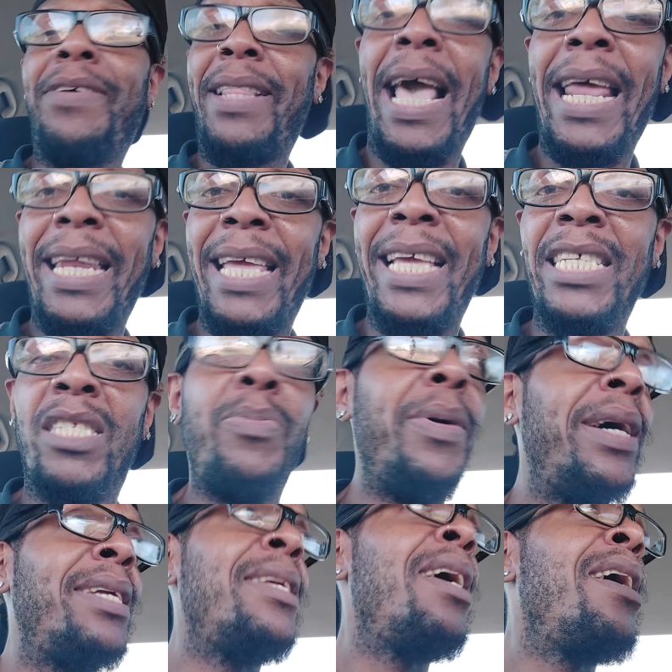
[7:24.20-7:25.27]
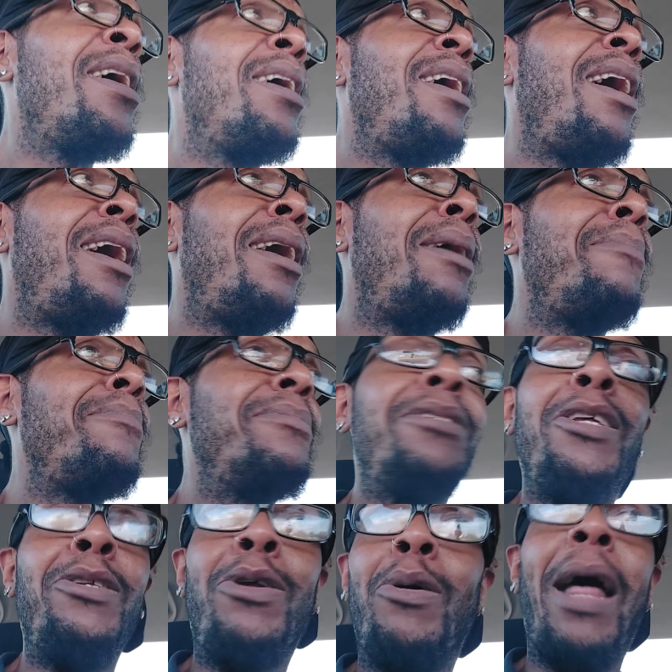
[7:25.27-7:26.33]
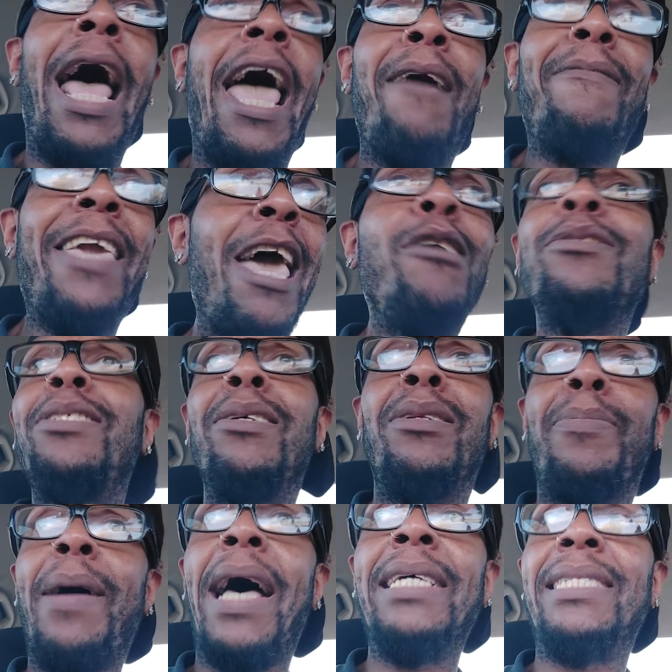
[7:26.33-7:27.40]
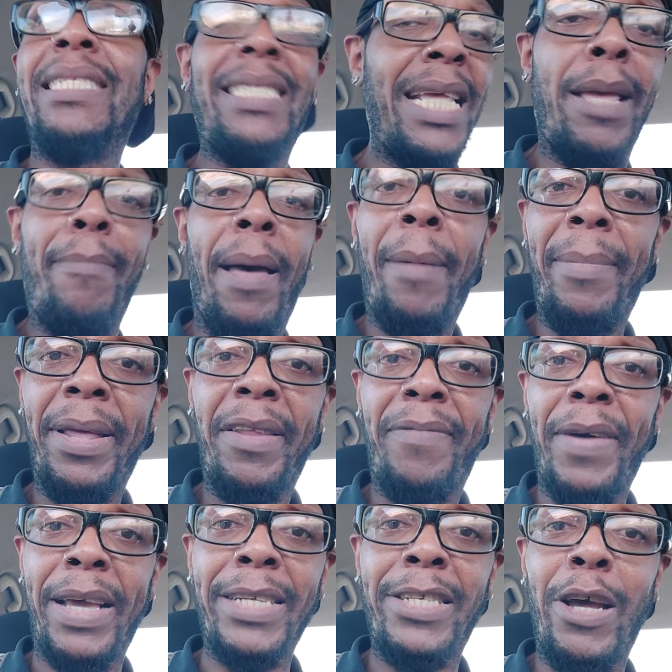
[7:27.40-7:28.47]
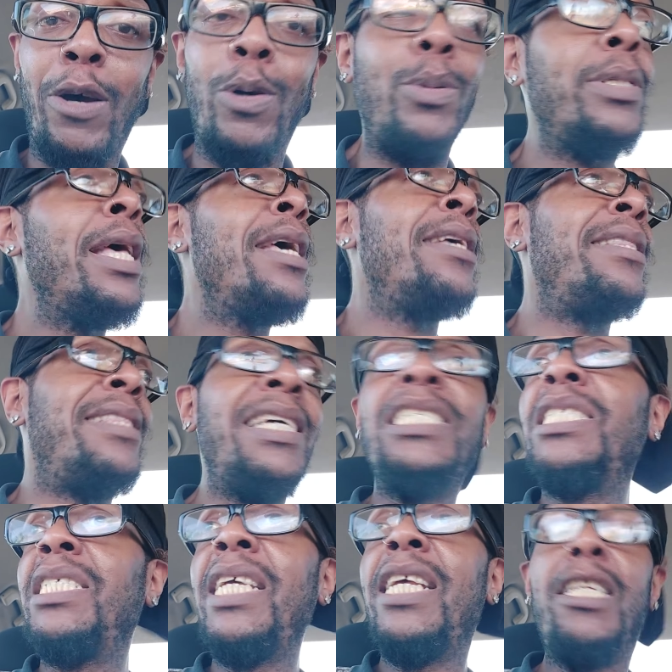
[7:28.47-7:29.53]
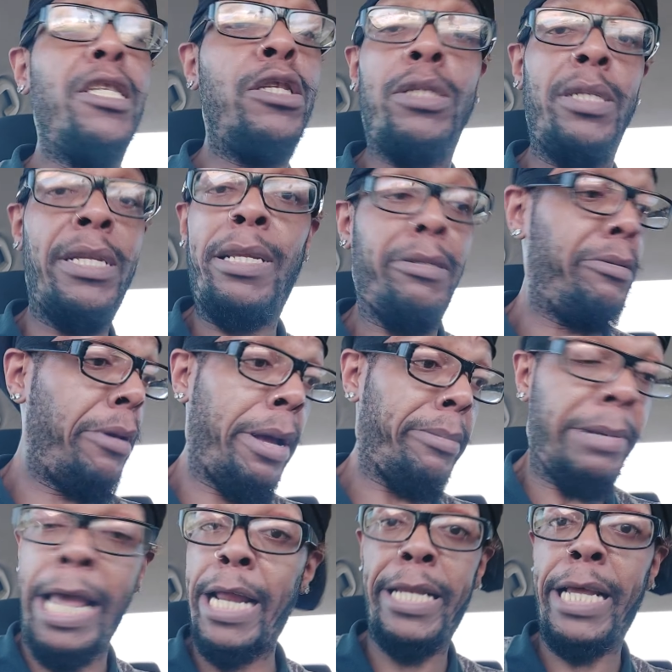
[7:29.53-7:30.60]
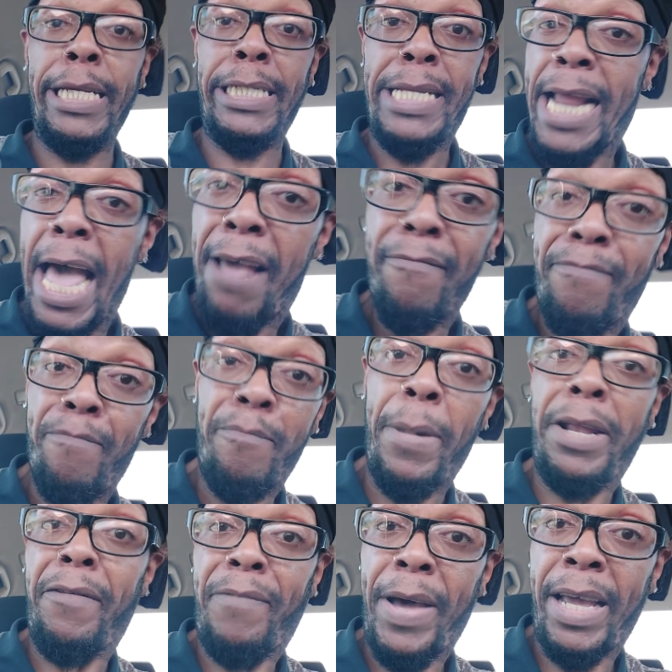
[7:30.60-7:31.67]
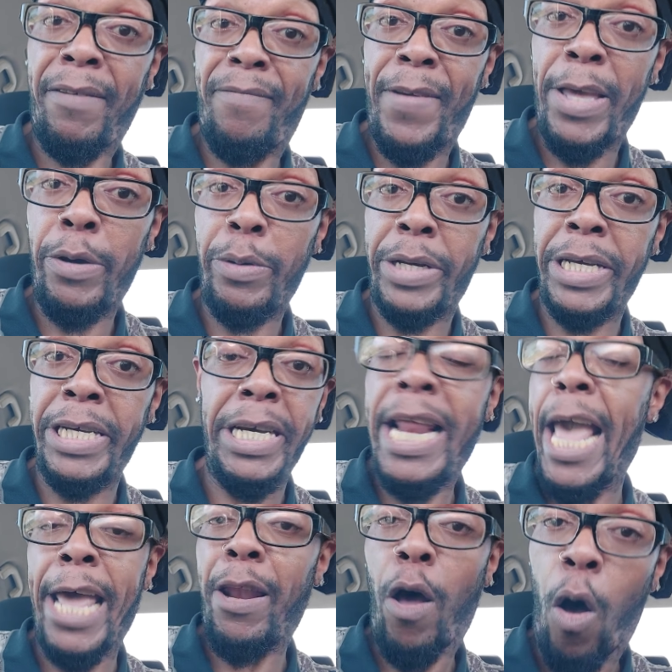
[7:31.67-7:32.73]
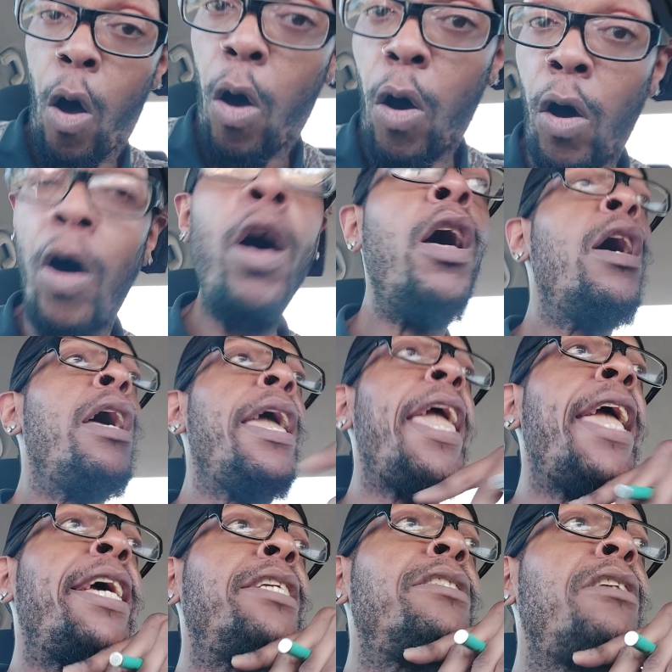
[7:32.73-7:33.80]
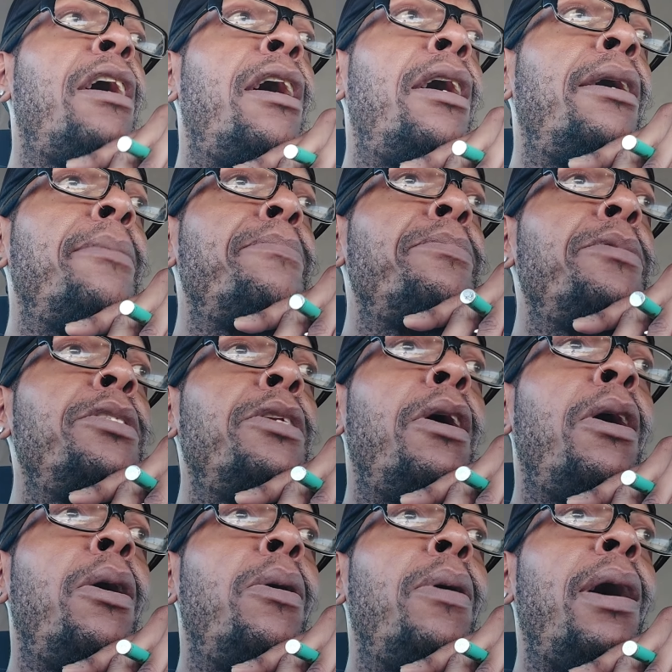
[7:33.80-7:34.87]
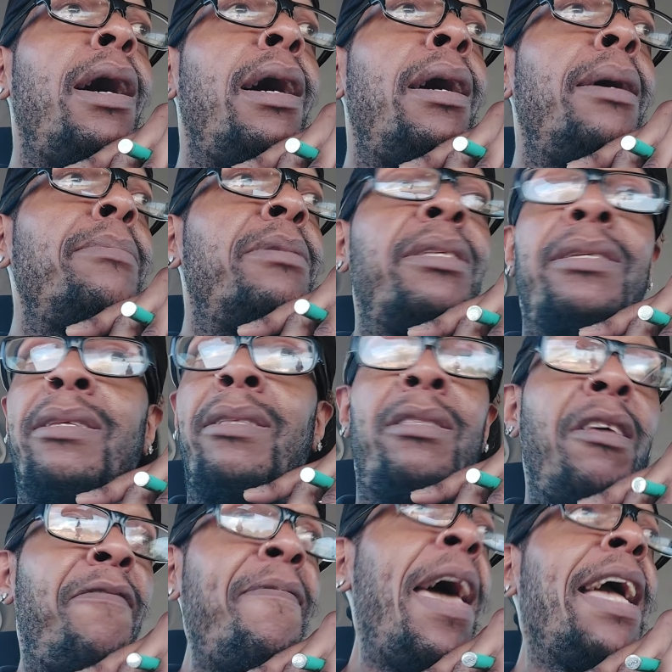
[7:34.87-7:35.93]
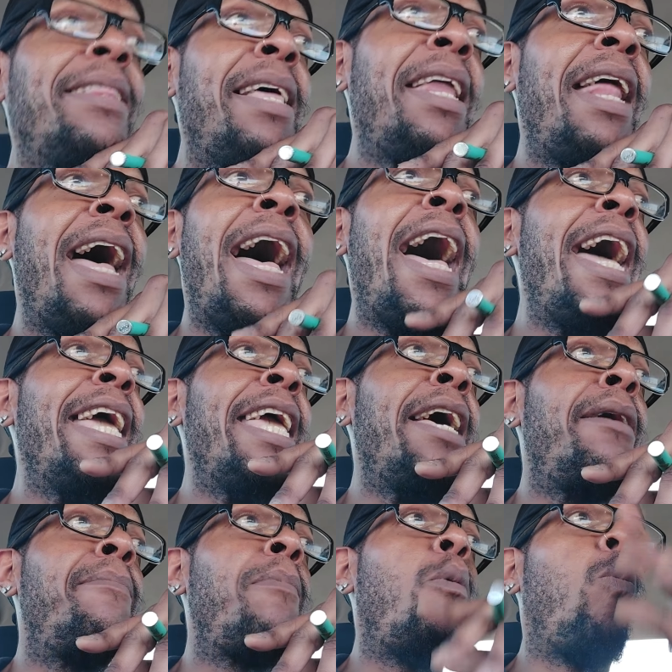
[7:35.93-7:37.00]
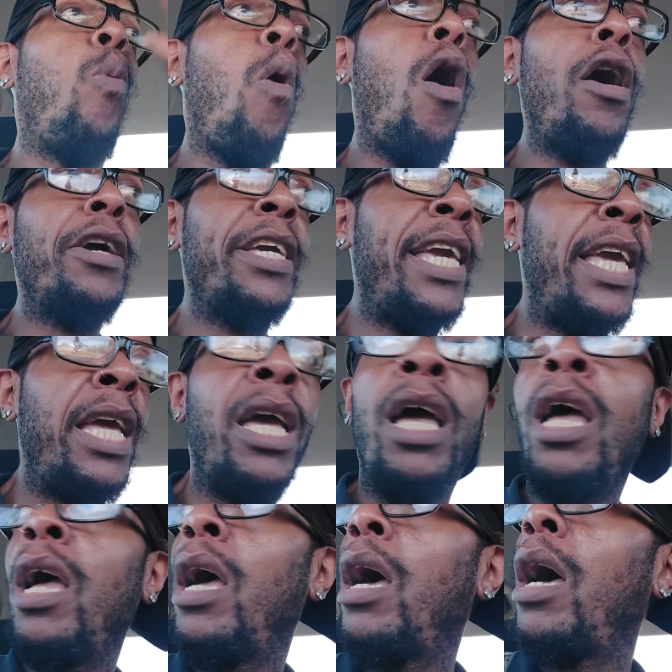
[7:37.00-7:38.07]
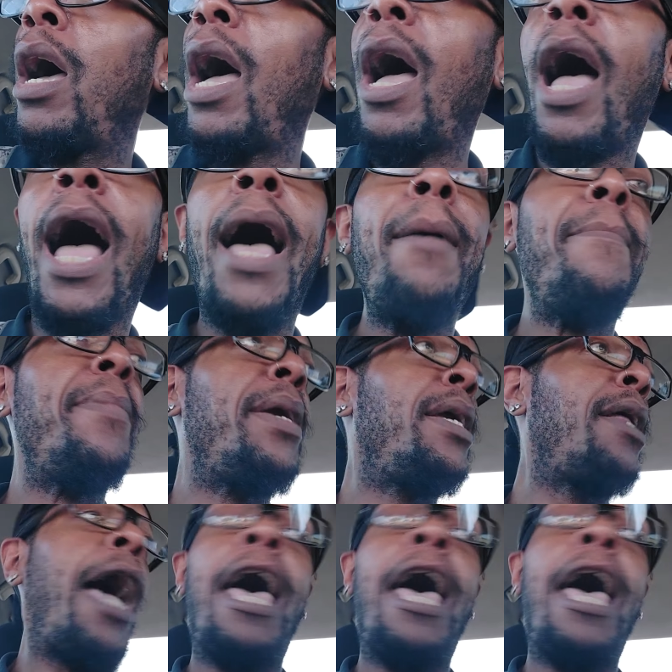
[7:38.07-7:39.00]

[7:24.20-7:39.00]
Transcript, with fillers: for that is, but um, you know, I have calcium deposits in my motherfucking toes. This shit, uh, it does not motherfucking feel good at all. And um, you know, uh, the fact that I am walking I mean,